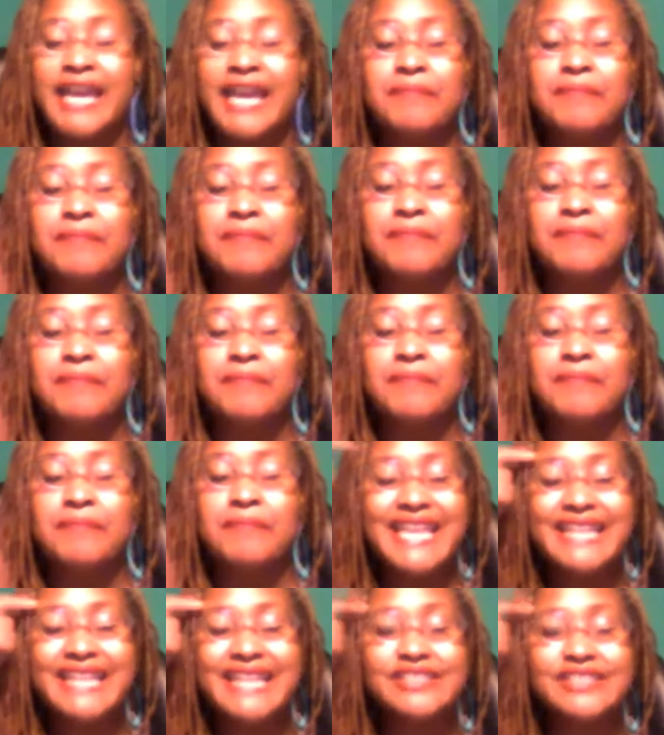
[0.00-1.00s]
It
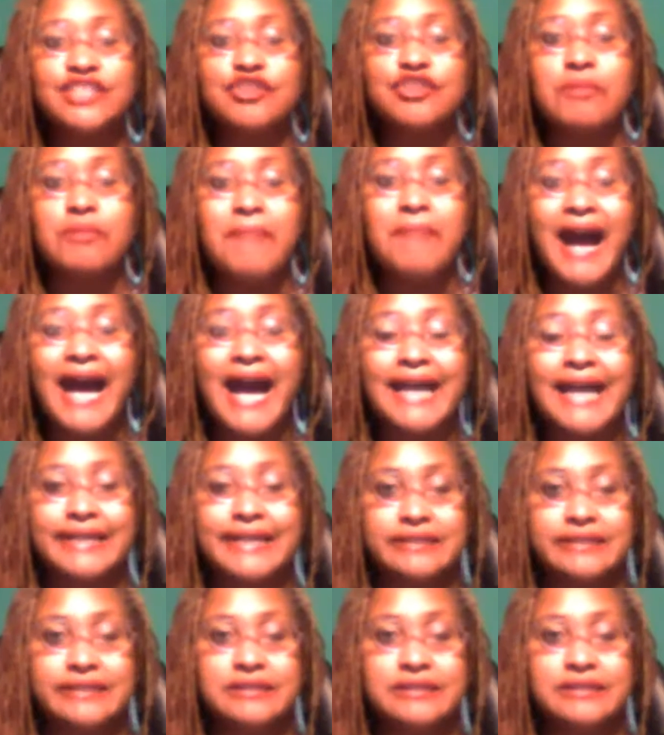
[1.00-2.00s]
begins in your mind.
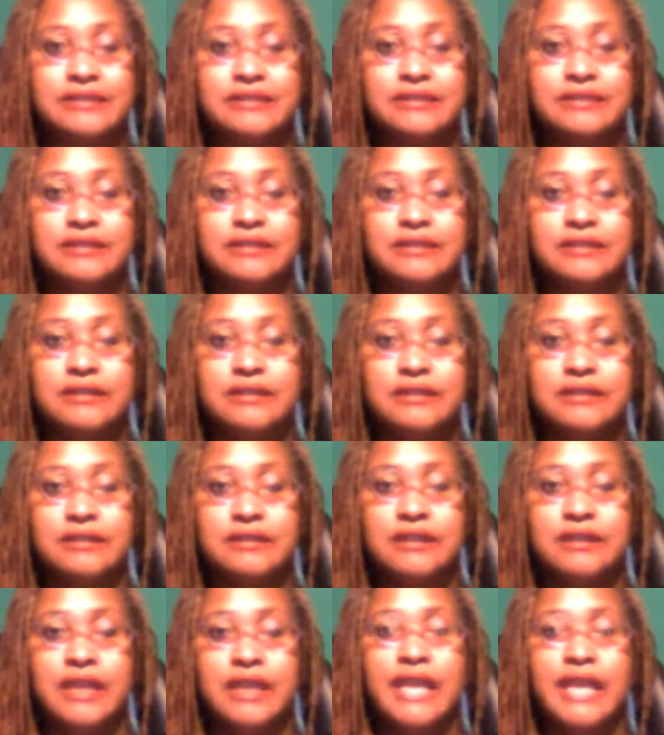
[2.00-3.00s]

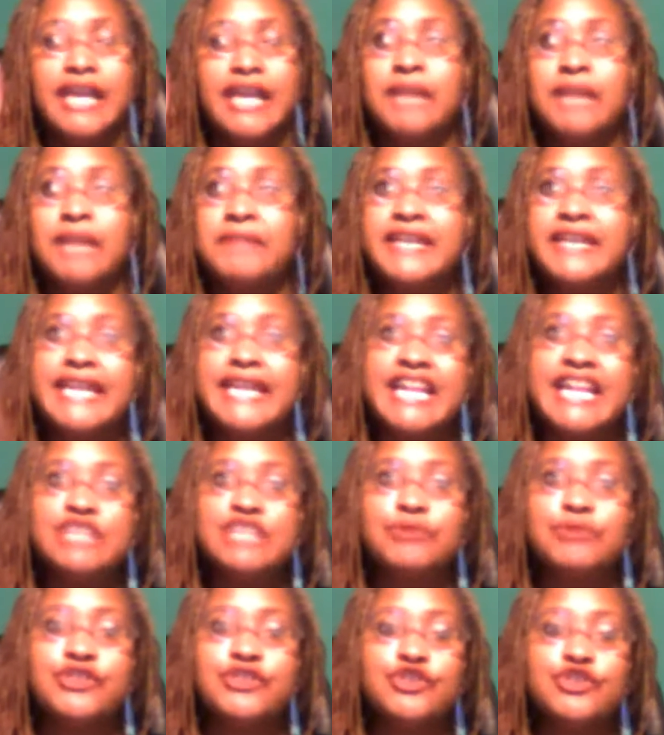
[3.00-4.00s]
It begins
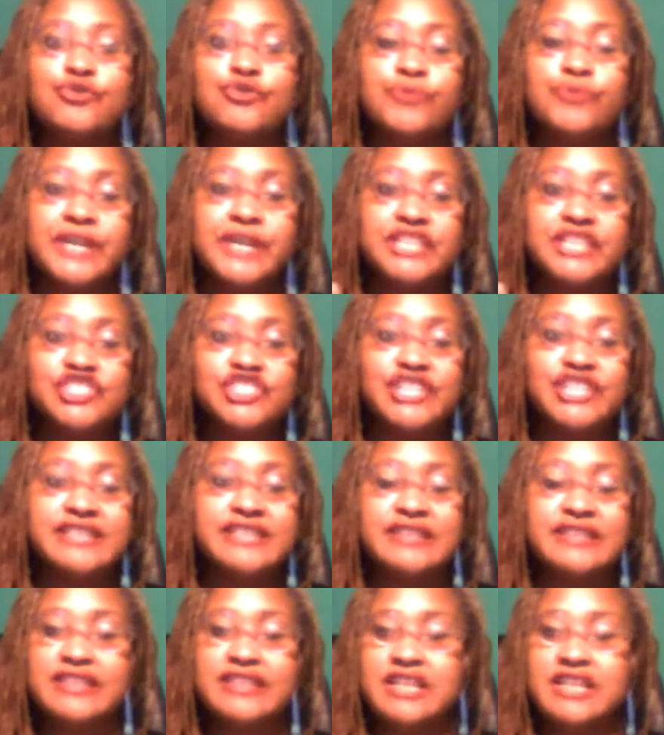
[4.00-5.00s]
with you
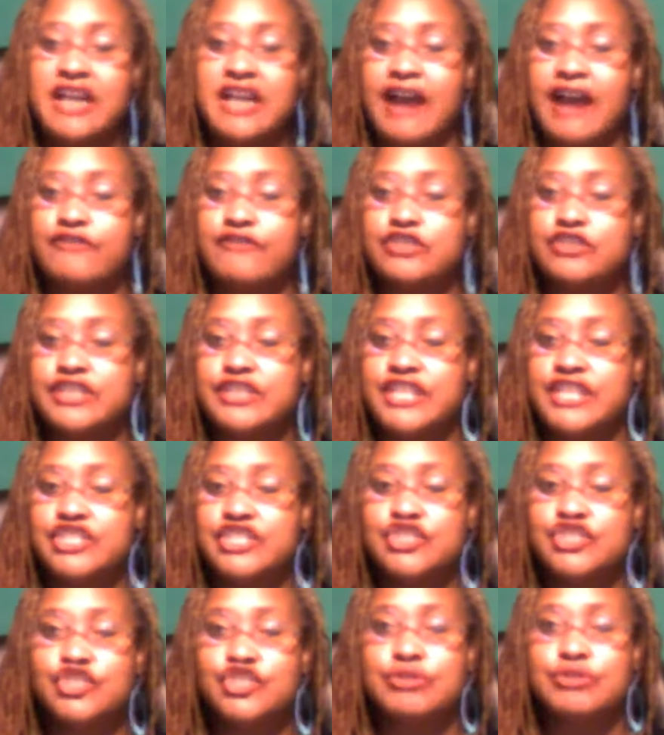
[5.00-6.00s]
readjusting the
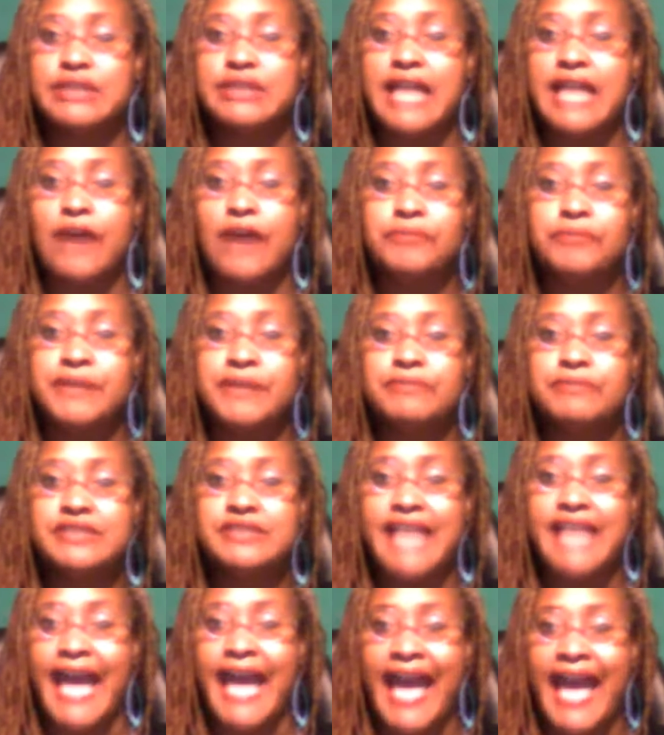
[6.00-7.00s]
conversations you allow people
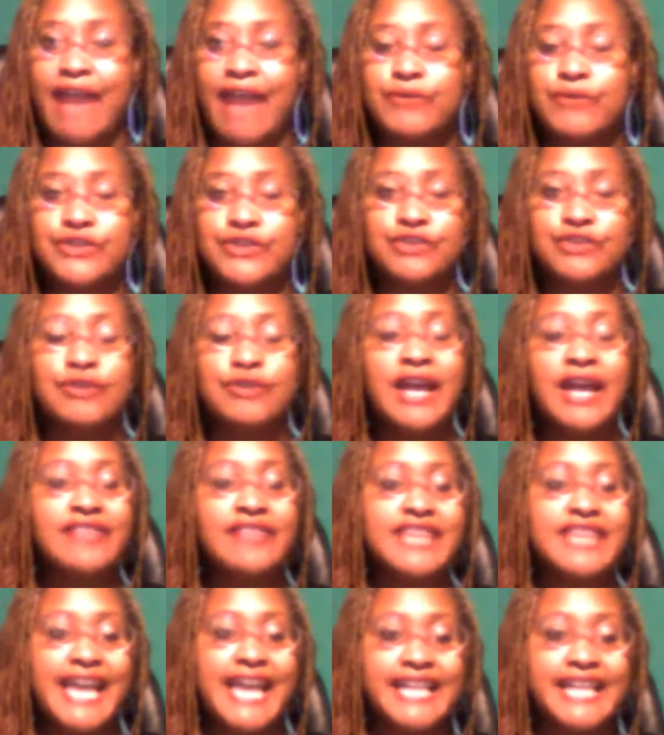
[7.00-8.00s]
to have with you,
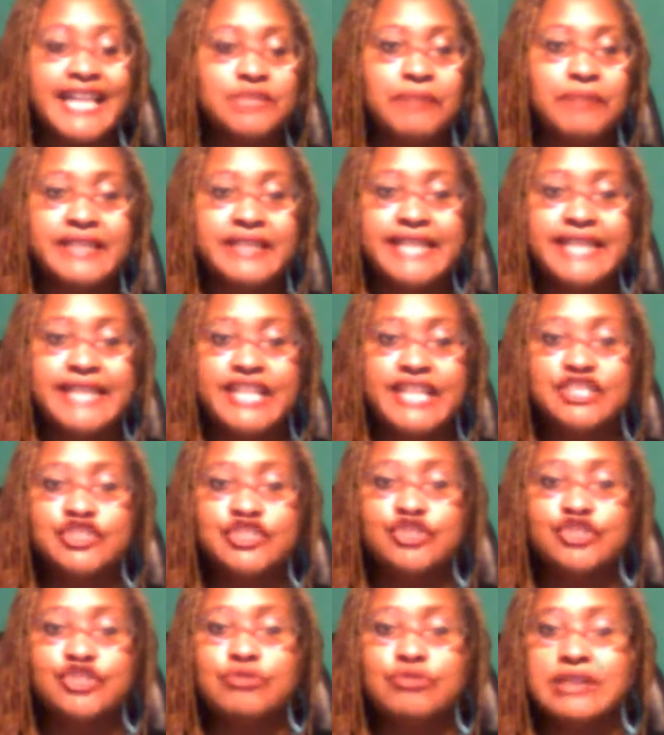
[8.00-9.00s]
the expectations
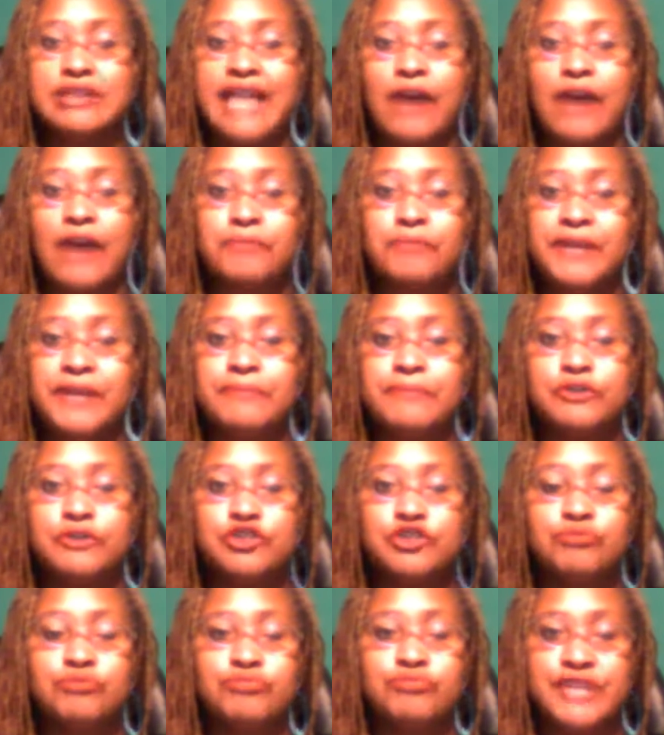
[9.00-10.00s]
you allow people to
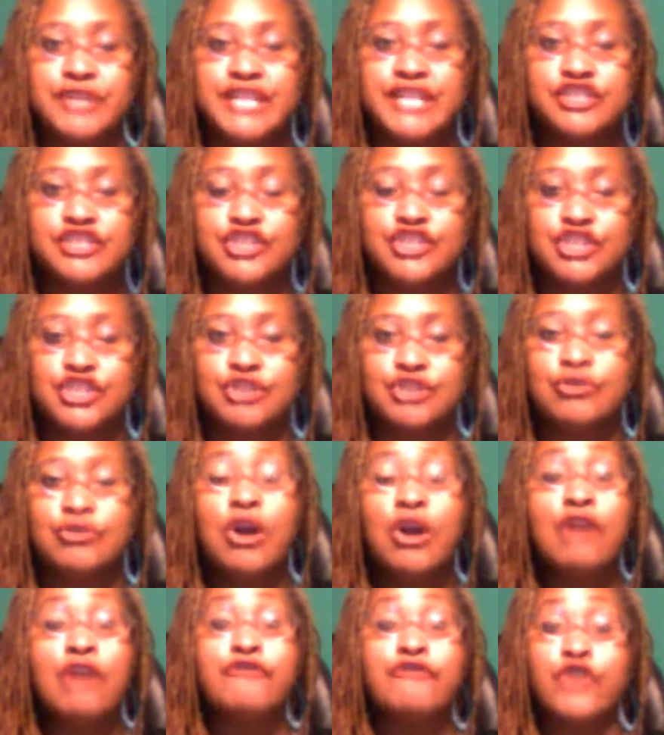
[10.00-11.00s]
bring to you
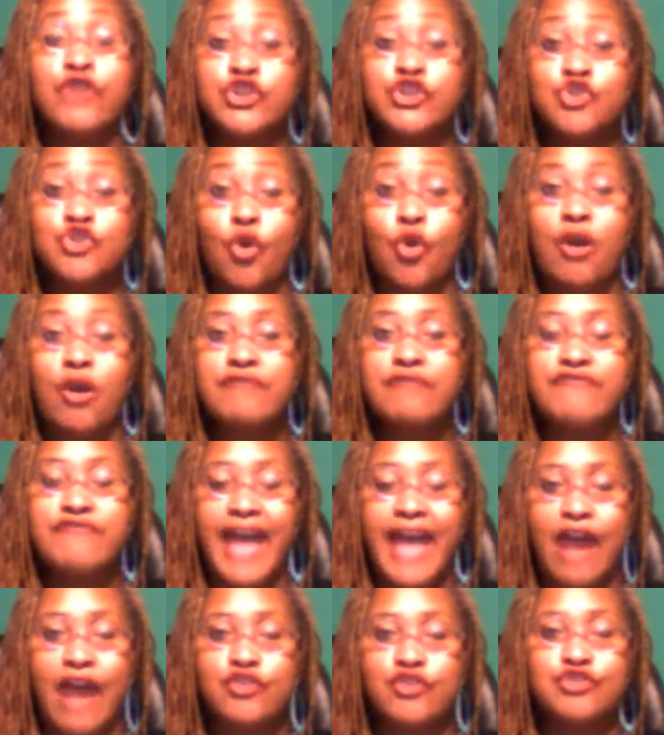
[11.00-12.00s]
for your
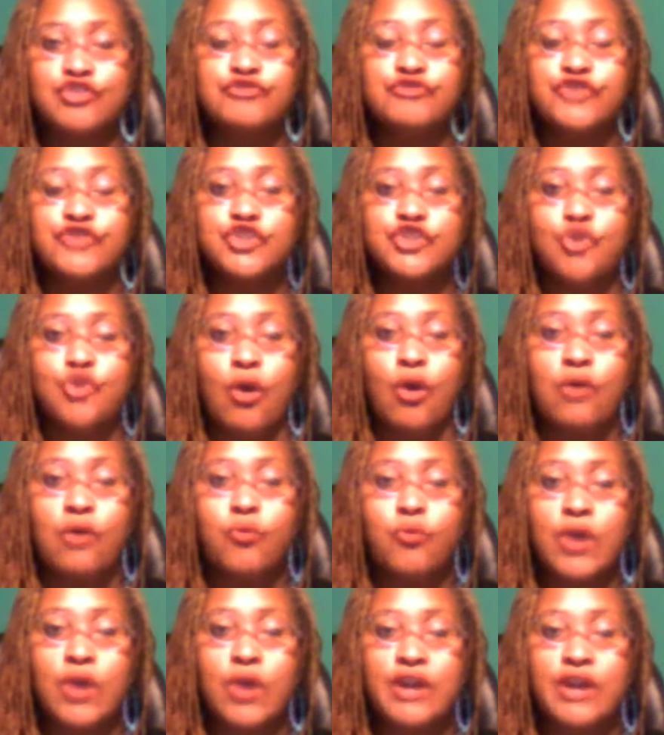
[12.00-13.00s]
value, for your
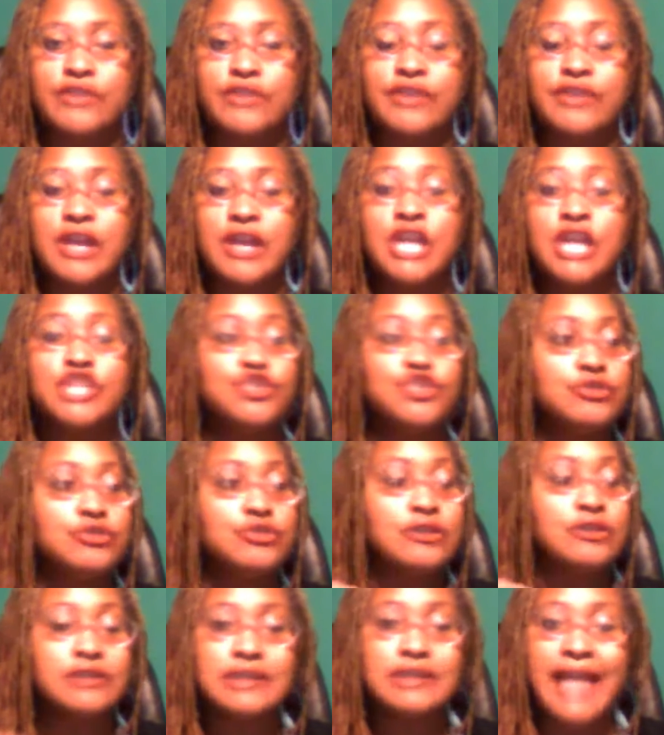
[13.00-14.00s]
worth. You don't
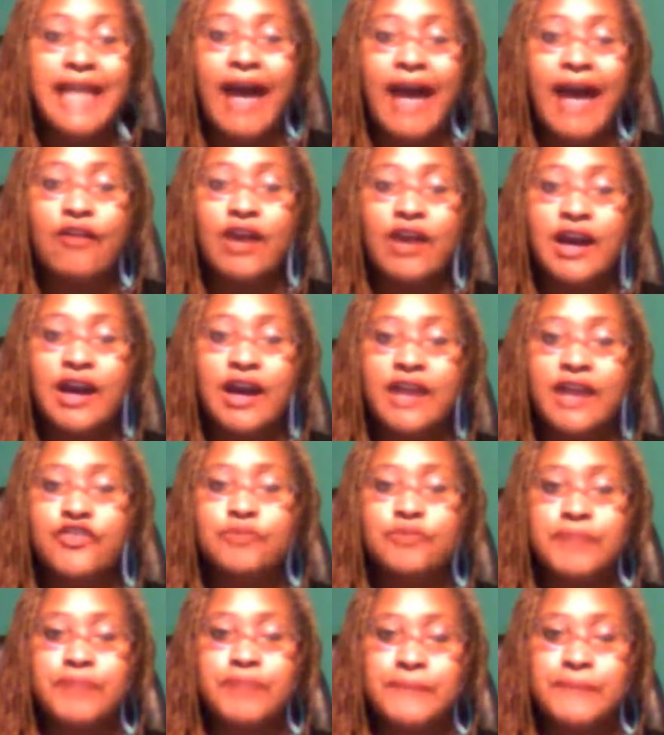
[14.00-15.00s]
allow other
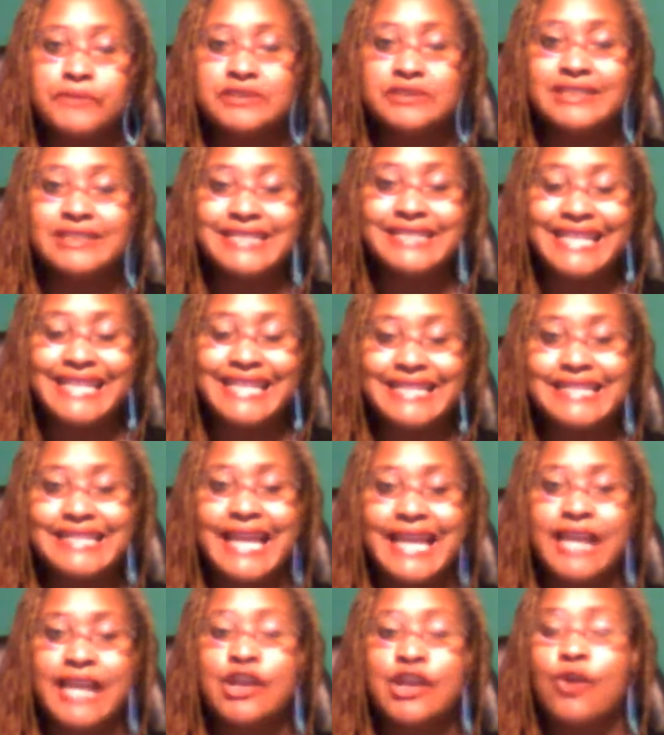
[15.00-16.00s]
people to
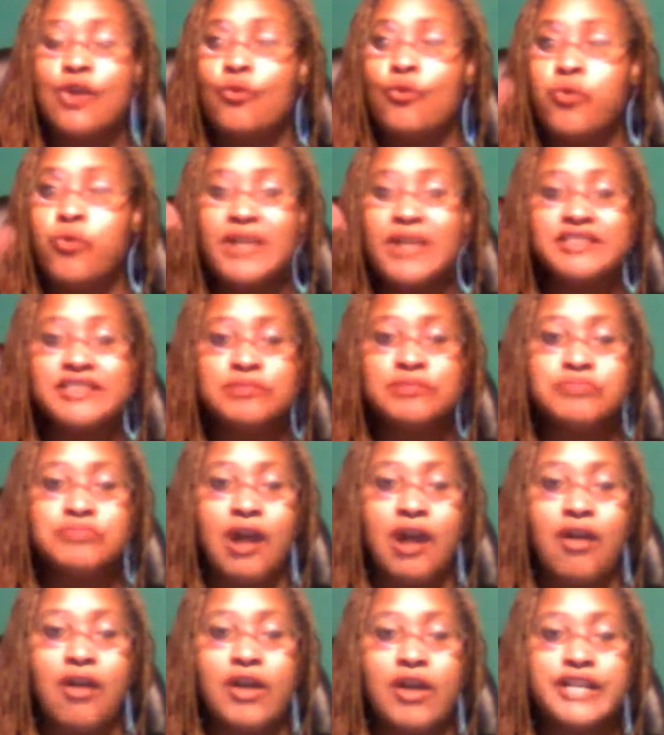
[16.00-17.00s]
dictate what's a
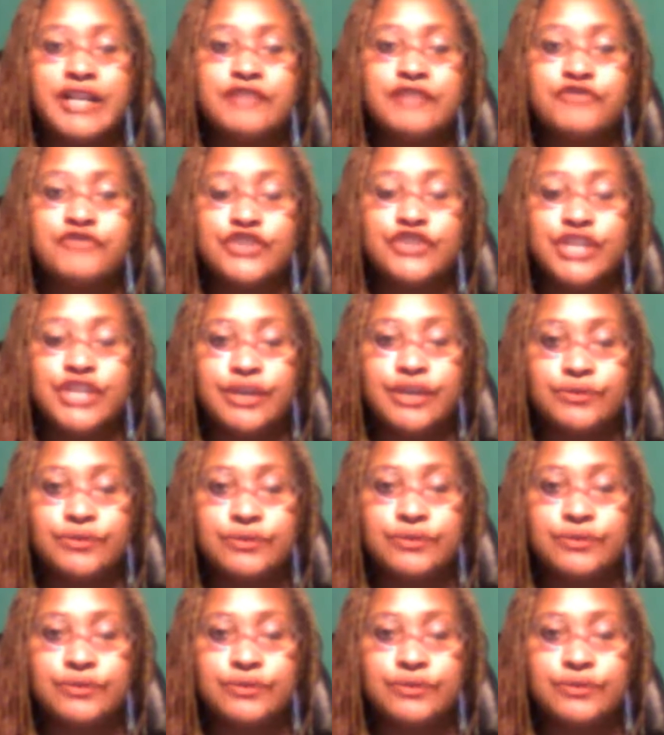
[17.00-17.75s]
priority for you.